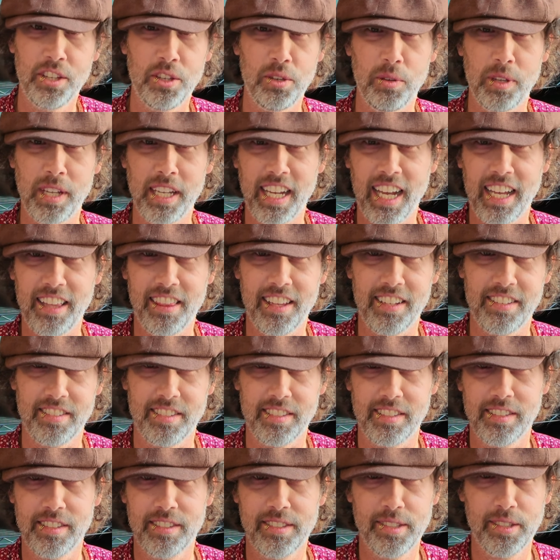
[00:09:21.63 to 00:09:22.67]
you can get
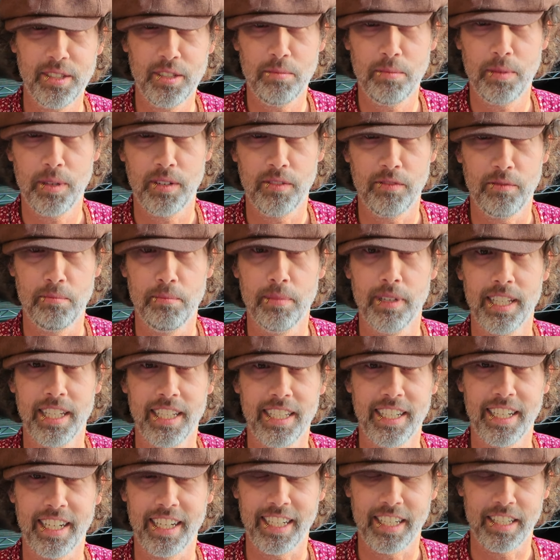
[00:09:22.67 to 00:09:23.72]
this little bit of
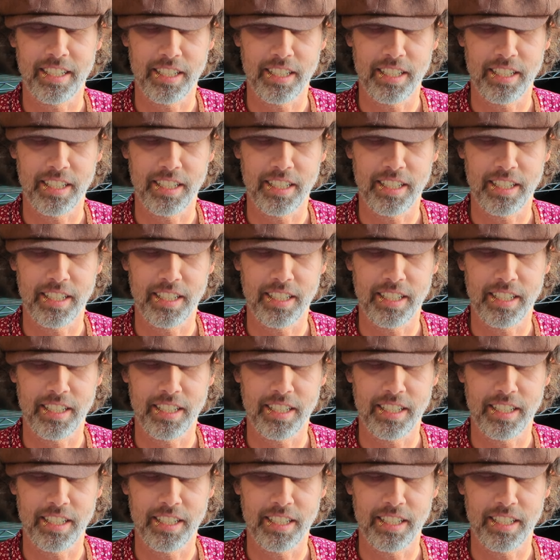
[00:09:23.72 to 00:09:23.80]
bleeding